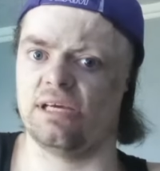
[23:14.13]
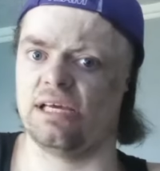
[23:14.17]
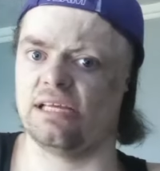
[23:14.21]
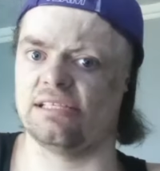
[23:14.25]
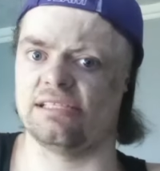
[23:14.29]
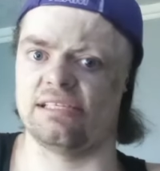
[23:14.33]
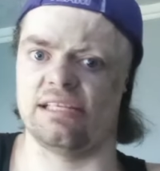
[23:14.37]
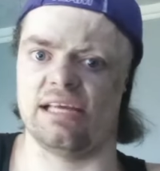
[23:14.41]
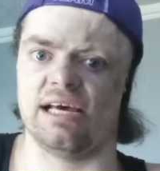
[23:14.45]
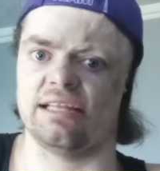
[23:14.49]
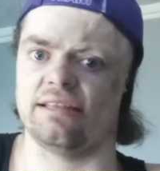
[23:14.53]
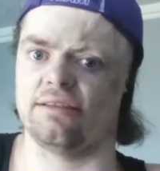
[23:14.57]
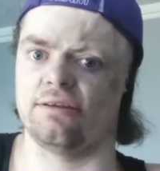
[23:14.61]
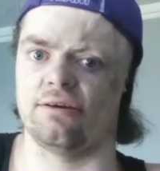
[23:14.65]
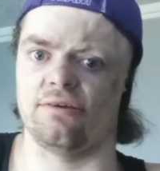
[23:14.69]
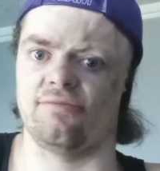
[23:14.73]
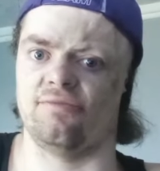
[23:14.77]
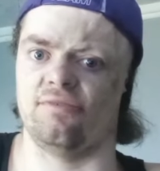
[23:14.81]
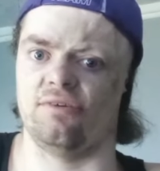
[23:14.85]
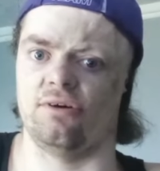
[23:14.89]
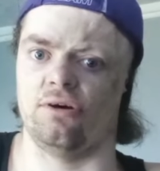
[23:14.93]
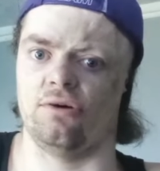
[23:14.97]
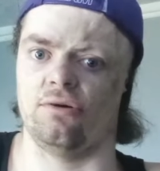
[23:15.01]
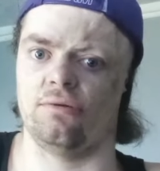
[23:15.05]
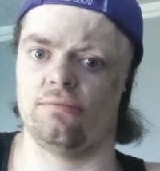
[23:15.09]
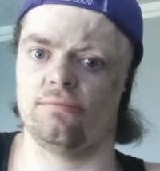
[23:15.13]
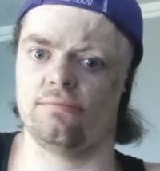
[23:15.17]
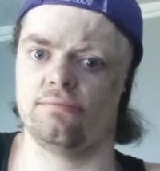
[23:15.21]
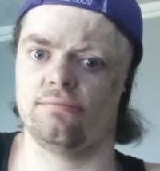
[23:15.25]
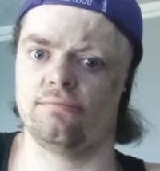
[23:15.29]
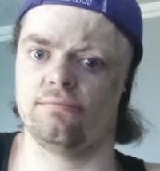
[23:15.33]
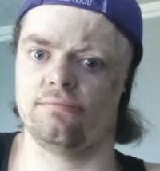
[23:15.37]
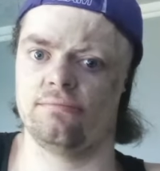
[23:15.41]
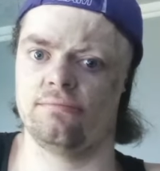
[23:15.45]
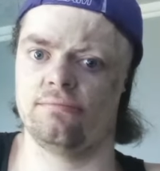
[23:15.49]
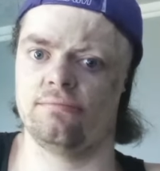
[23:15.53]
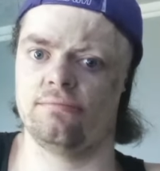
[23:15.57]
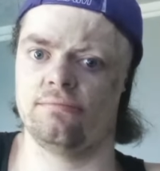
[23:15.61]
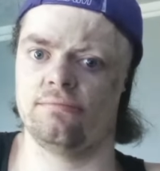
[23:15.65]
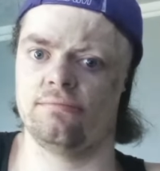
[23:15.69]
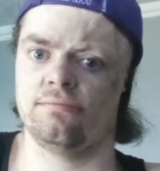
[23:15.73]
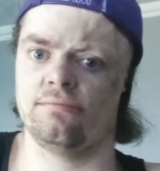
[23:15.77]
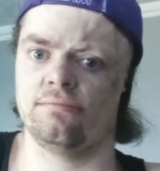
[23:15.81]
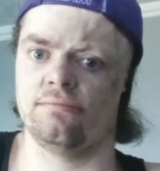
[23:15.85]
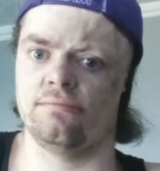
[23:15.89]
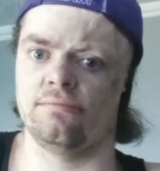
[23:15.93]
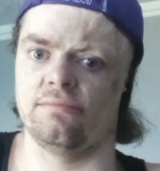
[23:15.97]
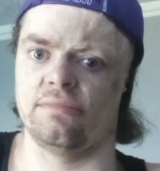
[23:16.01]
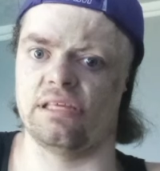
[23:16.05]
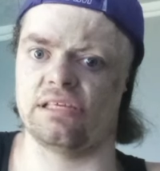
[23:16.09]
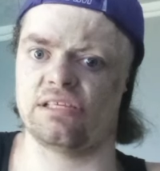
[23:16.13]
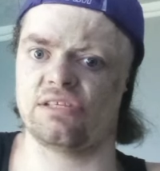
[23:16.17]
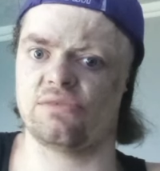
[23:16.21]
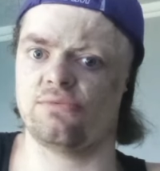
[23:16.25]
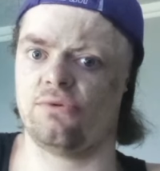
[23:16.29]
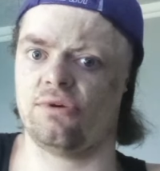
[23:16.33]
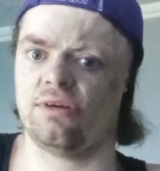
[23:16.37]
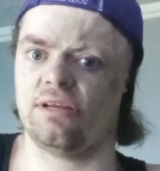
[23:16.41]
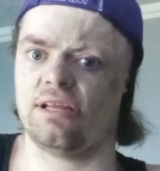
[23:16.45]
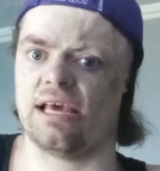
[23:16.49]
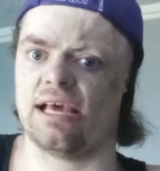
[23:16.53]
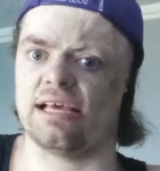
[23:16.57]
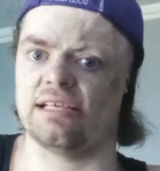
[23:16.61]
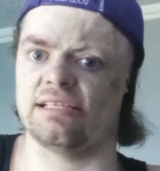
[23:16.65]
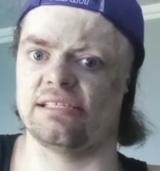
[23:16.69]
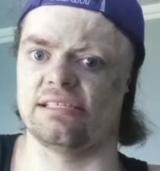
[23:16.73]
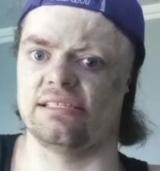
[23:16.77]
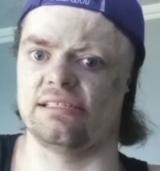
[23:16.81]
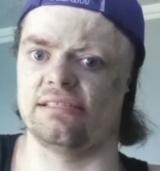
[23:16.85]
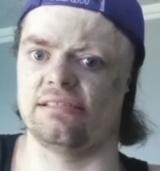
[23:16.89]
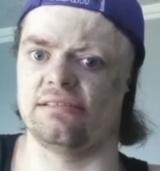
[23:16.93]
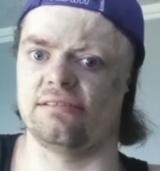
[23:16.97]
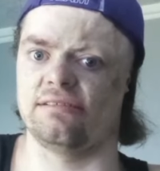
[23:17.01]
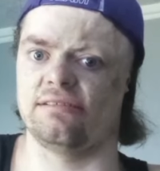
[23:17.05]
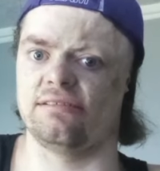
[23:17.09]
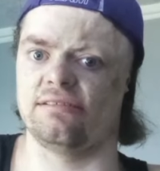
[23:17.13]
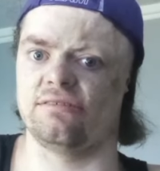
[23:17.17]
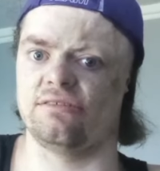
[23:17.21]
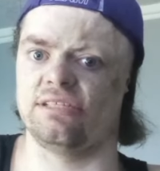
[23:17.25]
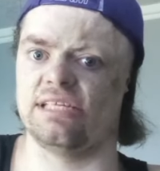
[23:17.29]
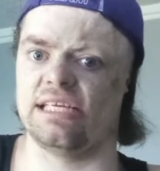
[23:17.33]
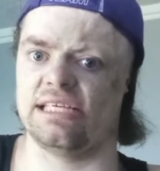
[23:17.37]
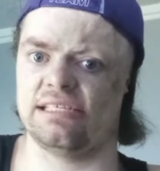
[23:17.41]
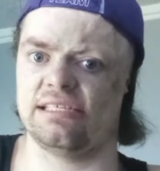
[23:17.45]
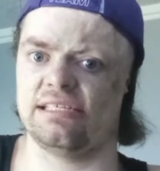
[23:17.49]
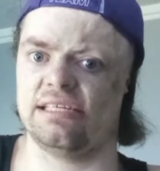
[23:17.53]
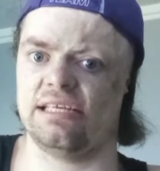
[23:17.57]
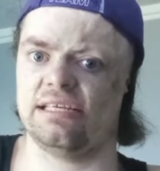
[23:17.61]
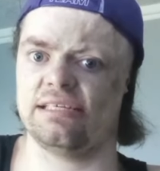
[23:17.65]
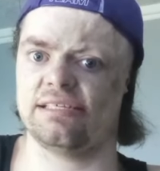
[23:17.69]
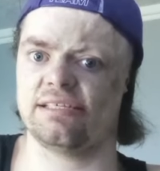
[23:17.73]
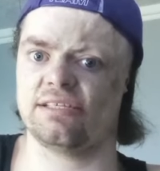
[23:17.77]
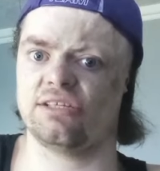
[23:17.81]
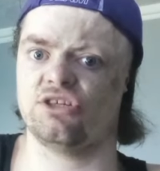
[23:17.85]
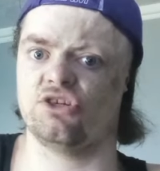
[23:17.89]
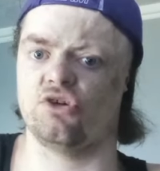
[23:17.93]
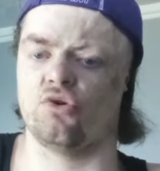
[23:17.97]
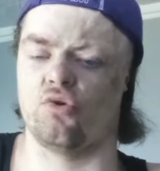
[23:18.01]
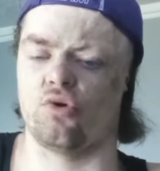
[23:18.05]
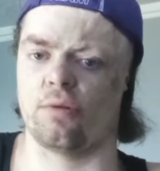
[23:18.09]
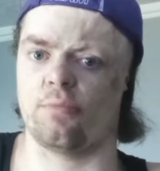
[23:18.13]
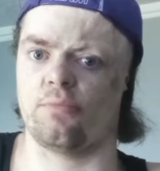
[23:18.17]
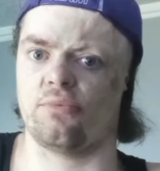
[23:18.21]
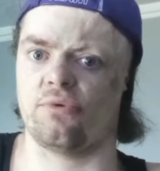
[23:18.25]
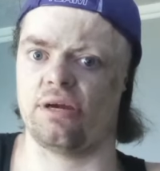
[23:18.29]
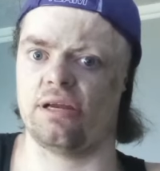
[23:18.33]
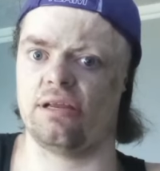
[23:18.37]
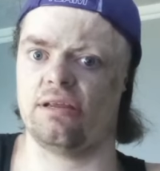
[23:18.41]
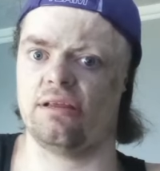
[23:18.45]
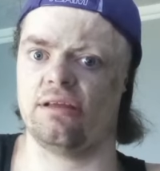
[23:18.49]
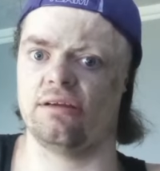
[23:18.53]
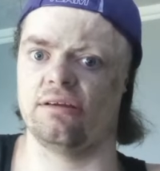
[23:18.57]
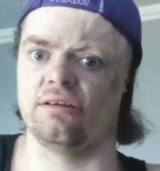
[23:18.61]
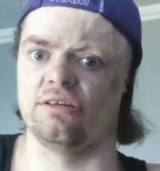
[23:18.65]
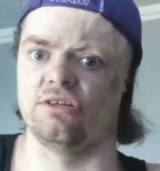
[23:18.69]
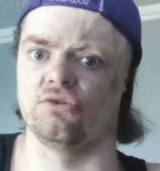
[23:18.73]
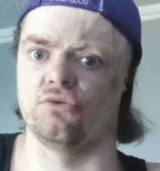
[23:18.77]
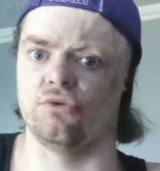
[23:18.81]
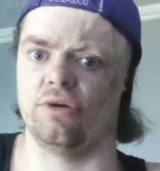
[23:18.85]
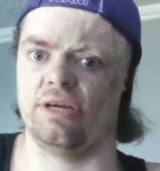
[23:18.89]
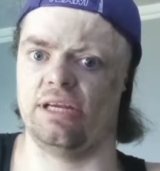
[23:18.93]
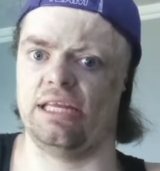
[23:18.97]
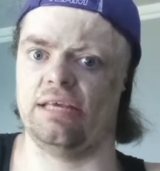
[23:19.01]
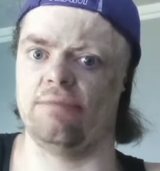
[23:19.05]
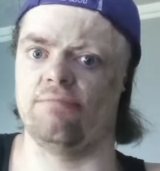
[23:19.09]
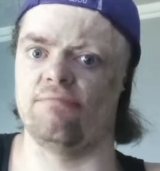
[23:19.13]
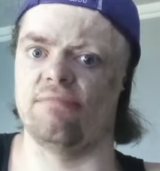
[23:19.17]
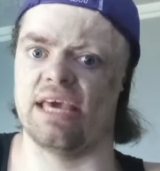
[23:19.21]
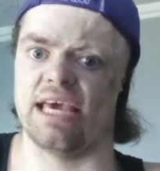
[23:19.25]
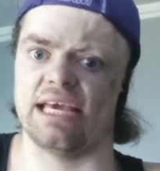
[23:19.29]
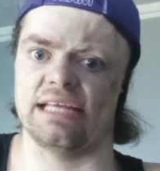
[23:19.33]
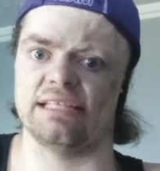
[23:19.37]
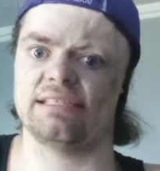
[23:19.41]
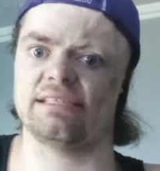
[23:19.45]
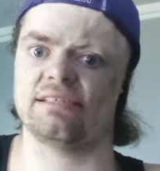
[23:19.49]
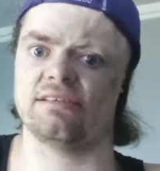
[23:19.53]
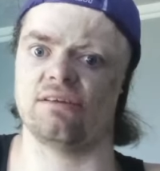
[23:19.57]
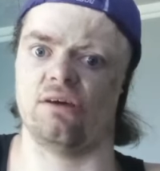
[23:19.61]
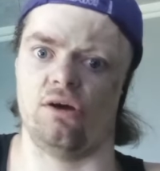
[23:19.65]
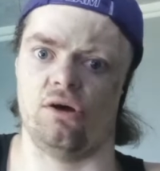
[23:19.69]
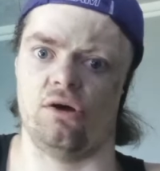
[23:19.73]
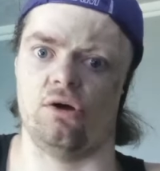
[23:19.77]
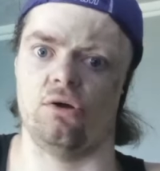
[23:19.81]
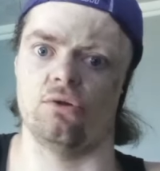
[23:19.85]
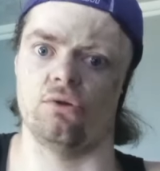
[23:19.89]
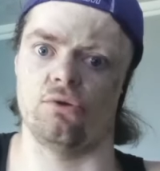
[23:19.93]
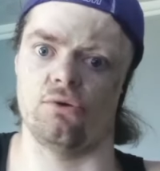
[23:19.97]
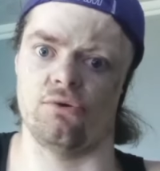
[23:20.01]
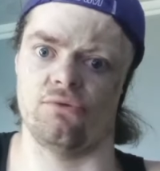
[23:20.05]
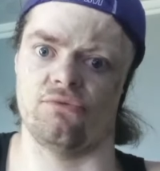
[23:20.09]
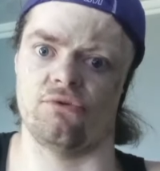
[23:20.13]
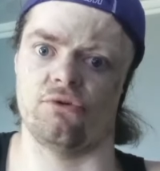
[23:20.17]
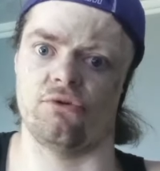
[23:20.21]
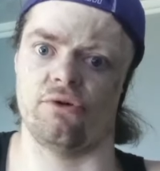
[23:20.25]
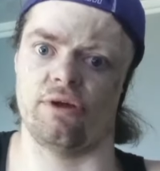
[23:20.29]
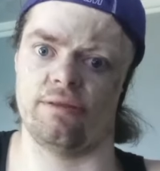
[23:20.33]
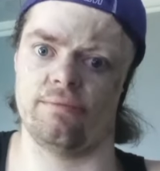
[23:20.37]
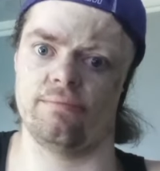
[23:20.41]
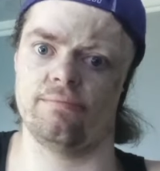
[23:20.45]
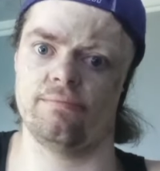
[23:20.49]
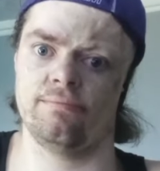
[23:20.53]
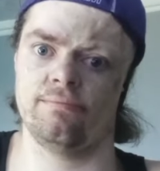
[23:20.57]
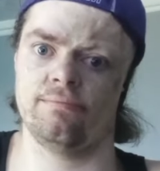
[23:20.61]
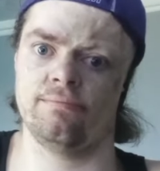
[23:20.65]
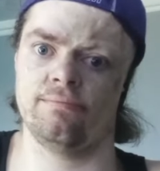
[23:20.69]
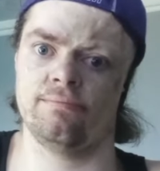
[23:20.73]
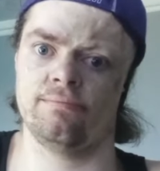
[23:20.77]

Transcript: It's not their fault. This one has Disney's corporate greedy mitts all over it.